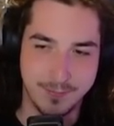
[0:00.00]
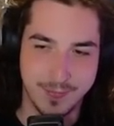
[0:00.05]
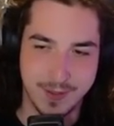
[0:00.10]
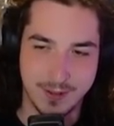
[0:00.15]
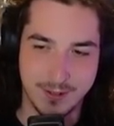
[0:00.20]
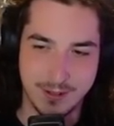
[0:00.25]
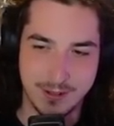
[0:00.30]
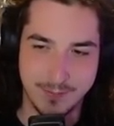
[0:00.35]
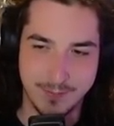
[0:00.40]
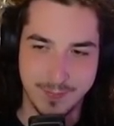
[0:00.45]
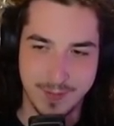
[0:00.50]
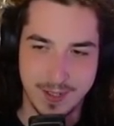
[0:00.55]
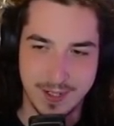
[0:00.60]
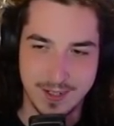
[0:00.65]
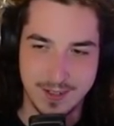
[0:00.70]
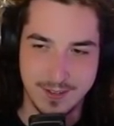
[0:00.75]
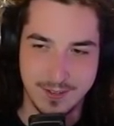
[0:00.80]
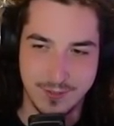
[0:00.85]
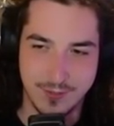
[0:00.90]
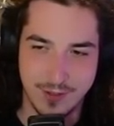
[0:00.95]
Oh, it
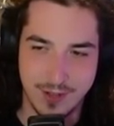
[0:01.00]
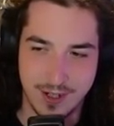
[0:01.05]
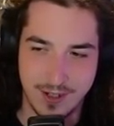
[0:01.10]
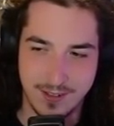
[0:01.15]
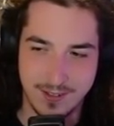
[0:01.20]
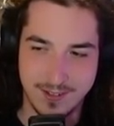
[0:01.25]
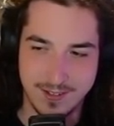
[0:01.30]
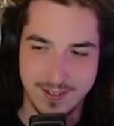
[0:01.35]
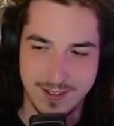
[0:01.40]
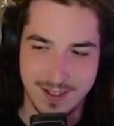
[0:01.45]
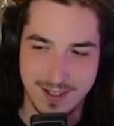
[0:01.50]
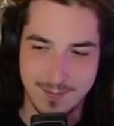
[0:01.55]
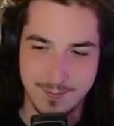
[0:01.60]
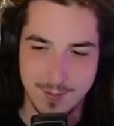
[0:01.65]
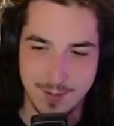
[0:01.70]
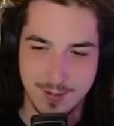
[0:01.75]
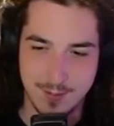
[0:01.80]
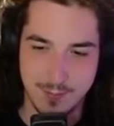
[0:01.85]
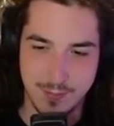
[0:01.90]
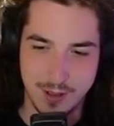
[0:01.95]
is finally time.
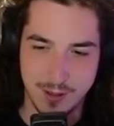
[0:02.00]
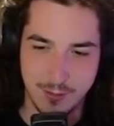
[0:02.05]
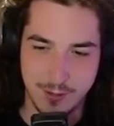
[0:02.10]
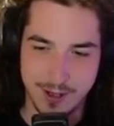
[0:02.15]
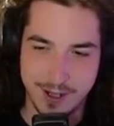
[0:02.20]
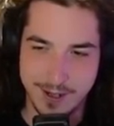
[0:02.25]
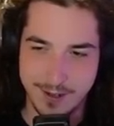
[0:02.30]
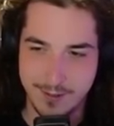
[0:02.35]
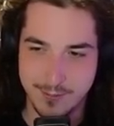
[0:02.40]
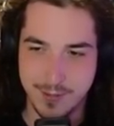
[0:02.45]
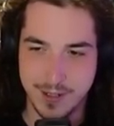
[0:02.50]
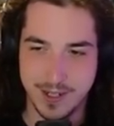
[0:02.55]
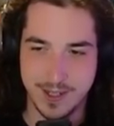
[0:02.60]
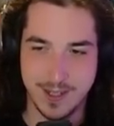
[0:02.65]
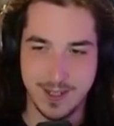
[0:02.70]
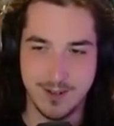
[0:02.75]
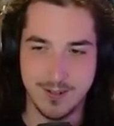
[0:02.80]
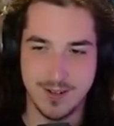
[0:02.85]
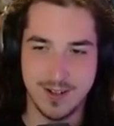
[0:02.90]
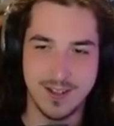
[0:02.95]
It's been a while, but
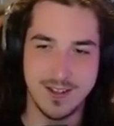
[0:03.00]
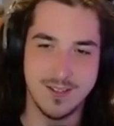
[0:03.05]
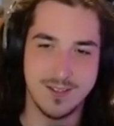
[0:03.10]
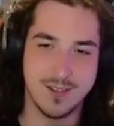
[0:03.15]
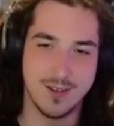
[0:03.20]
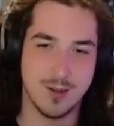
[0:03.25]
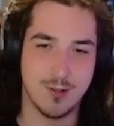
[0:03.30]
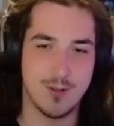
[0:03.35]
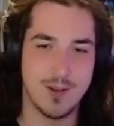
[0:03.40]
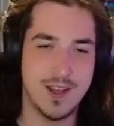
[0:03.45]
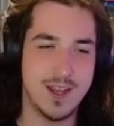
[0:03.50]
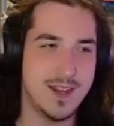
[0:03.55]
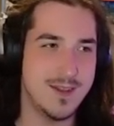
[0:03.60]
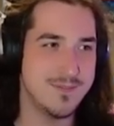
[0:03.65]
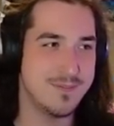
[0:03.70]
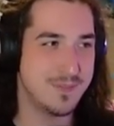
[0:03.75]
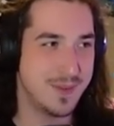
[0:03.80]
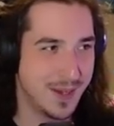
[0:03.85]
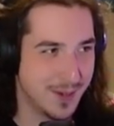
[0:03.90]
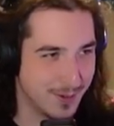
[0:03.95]
here it is. Green
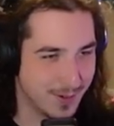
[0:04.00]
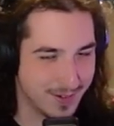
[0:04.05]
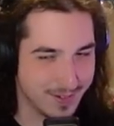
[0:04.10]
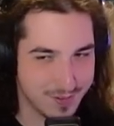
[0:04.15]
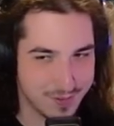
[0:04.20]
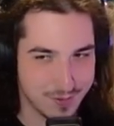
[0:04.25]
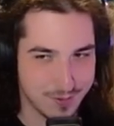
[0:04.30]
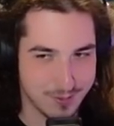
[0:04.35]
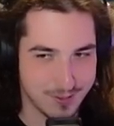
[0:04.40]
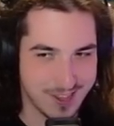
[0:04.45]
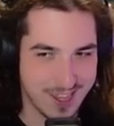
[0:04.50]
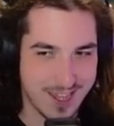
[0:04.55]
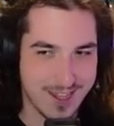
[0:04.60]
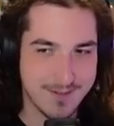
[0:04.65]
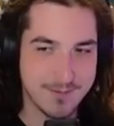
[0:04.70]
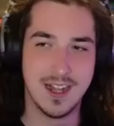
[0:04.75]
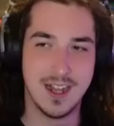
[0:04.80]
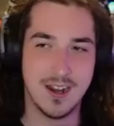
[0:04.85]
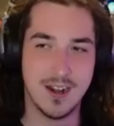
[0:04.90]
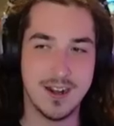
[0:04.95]
Beerus. Okay.
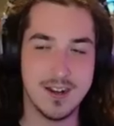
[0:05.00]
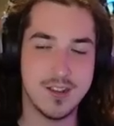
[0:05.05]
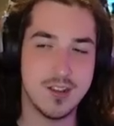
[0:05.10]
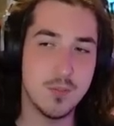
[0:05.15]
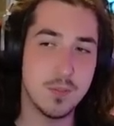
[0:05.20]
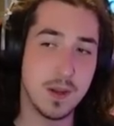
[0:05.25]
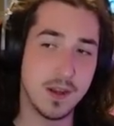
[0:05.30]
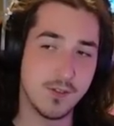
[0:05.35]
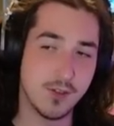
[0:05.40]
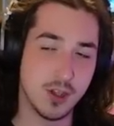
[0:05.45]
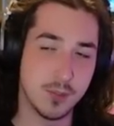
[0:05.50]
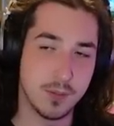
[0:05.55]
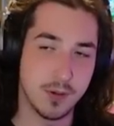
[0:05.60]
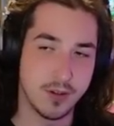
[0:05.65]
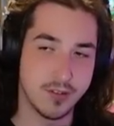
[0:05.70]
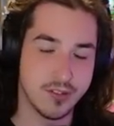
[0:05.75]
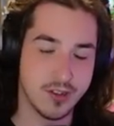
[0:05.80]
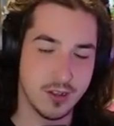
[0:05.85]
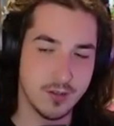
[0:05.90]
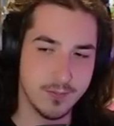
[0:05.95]
All right. That's two powerful
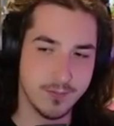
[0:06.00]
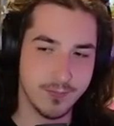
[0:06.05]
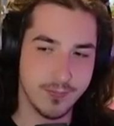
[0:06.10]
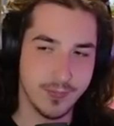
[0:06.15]
opponents, though.